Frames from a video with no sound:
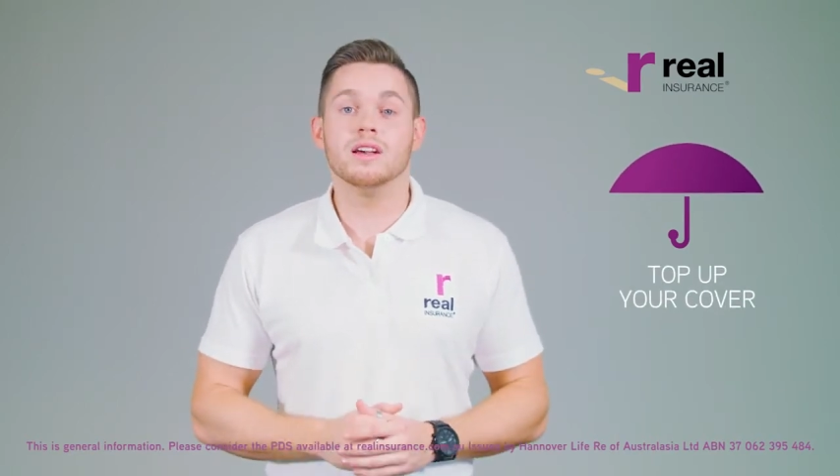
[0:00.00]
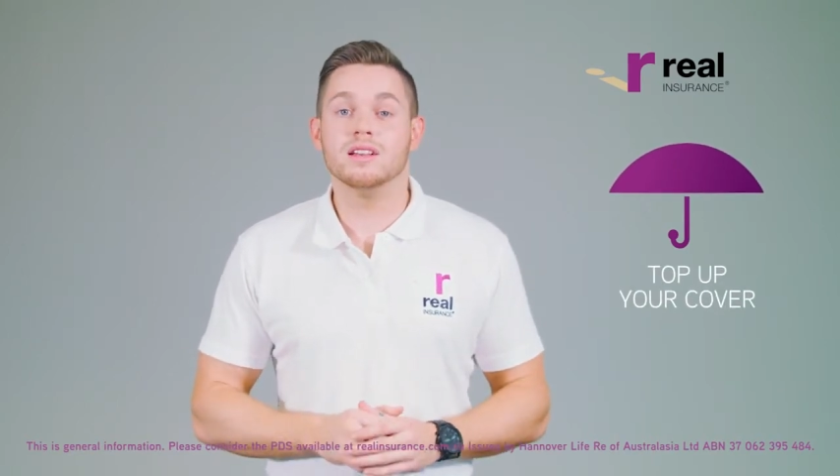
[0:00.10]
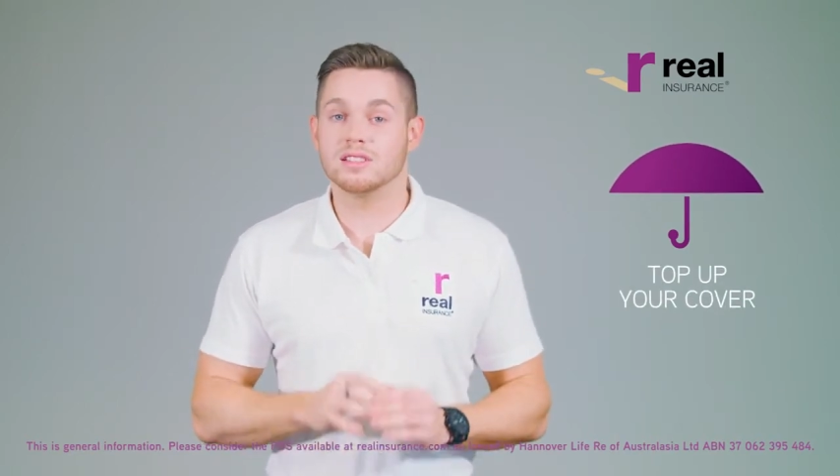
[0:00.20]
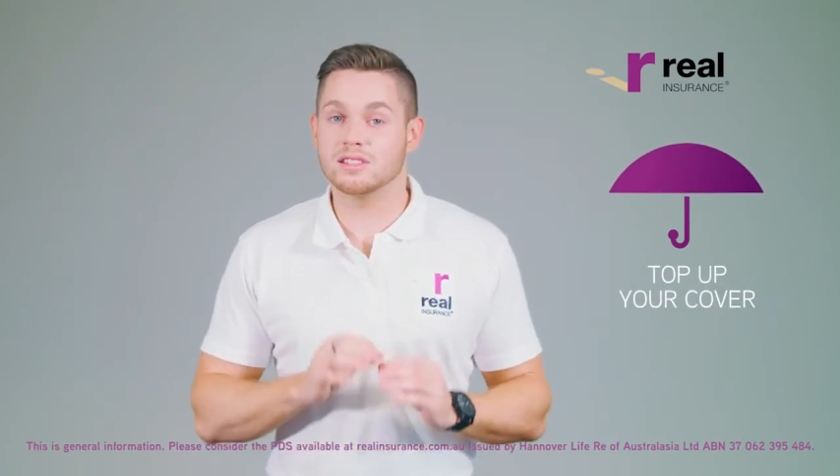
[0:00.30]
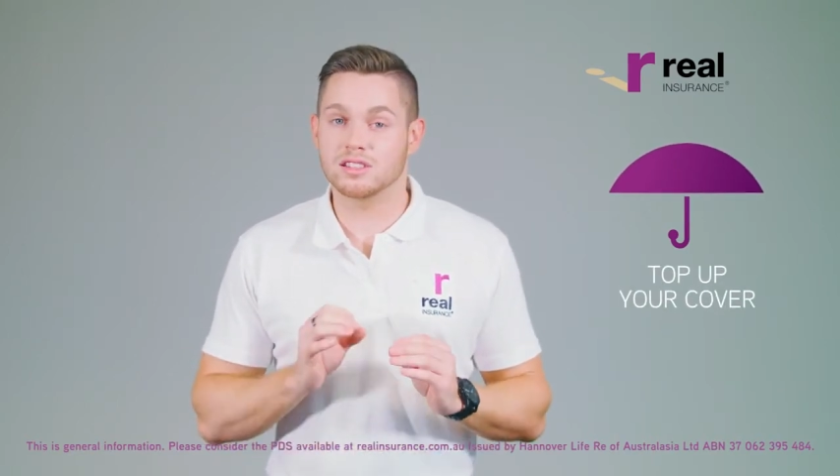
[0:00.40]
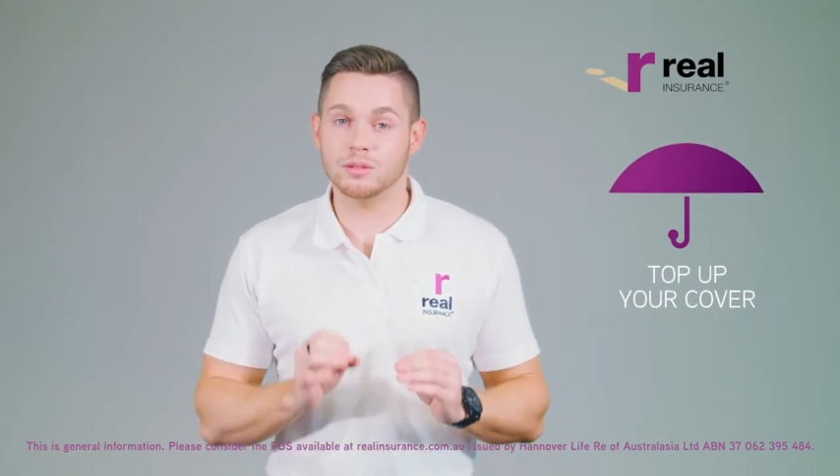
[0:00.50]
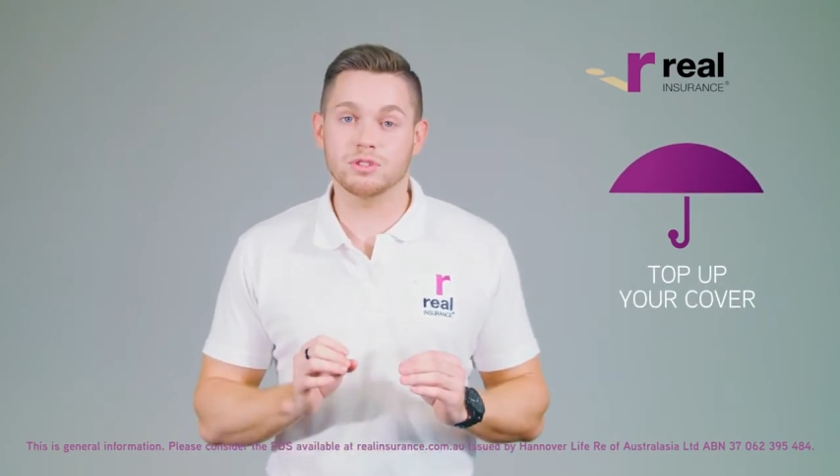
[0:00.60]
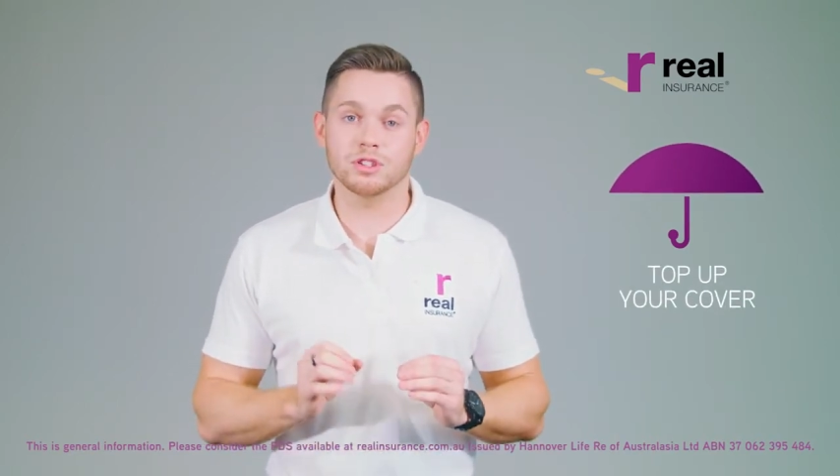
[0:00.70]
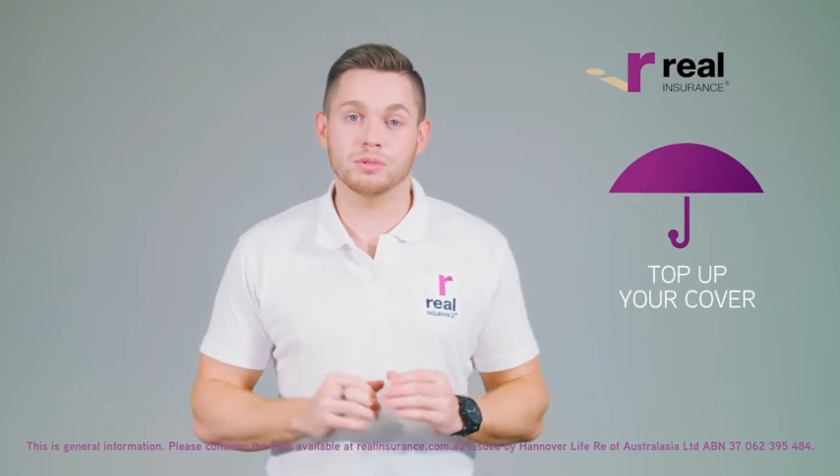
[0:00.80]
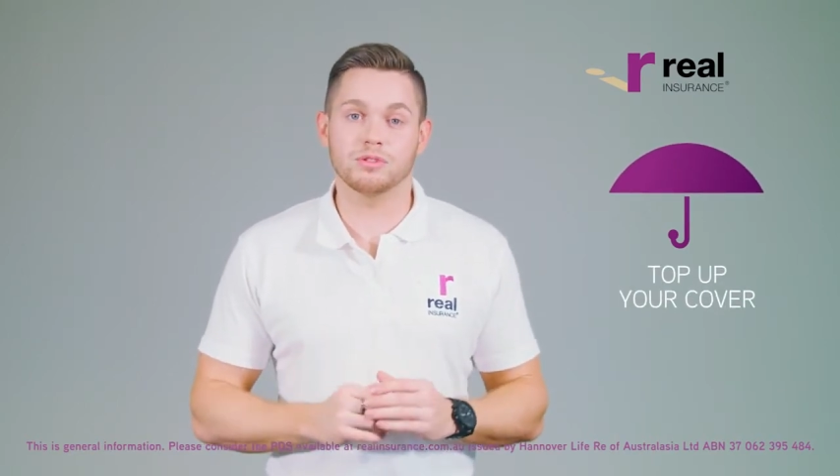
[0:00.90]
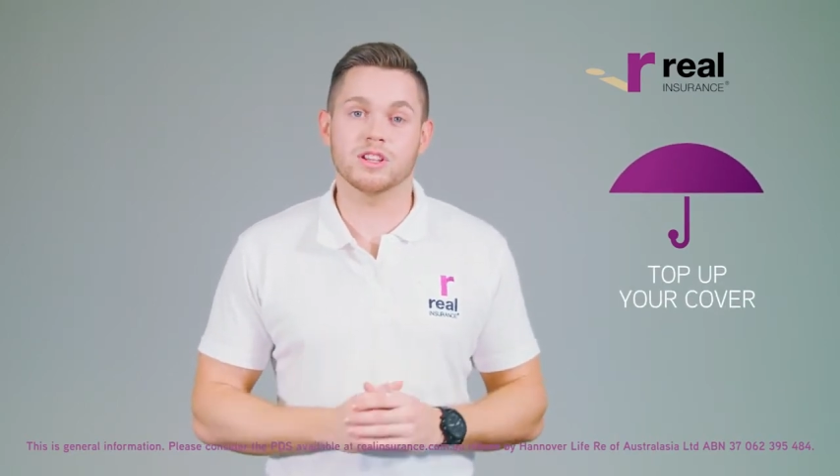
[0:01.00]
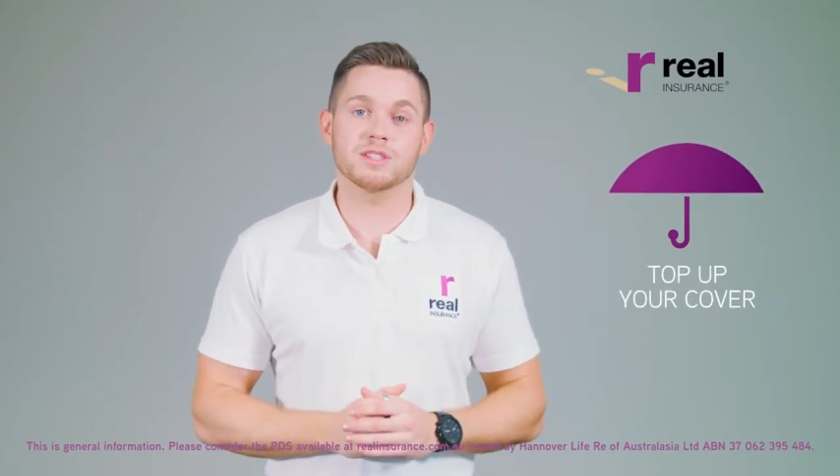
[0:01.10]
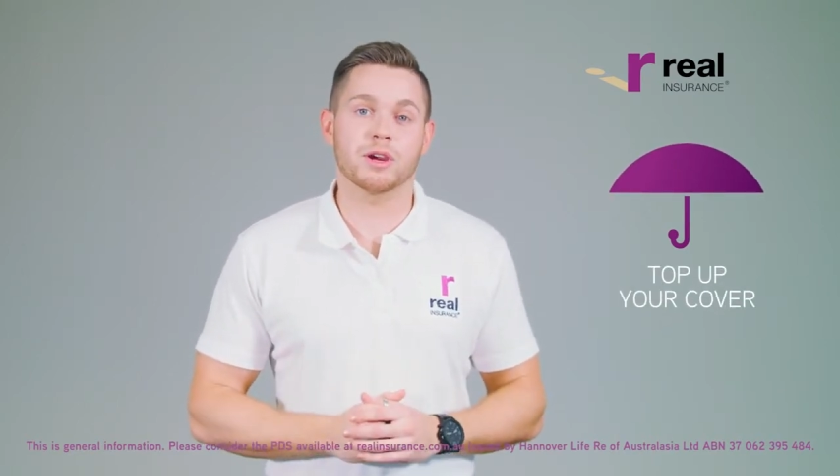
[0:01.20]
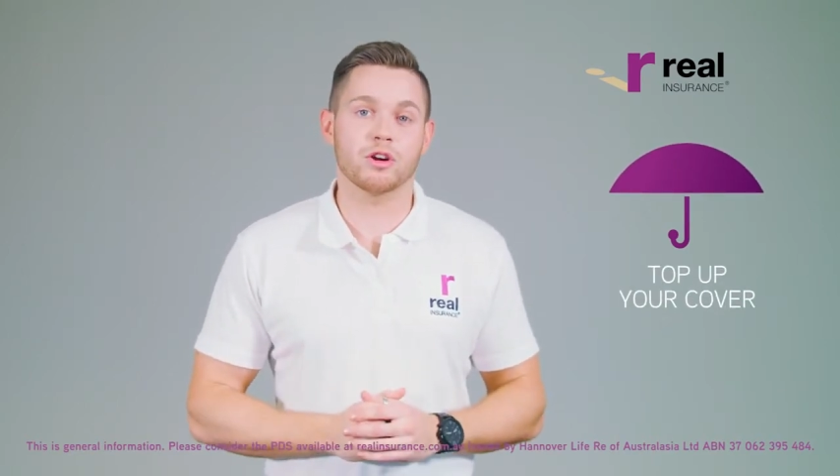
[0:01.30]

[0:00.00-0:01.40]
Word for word: since some super funds may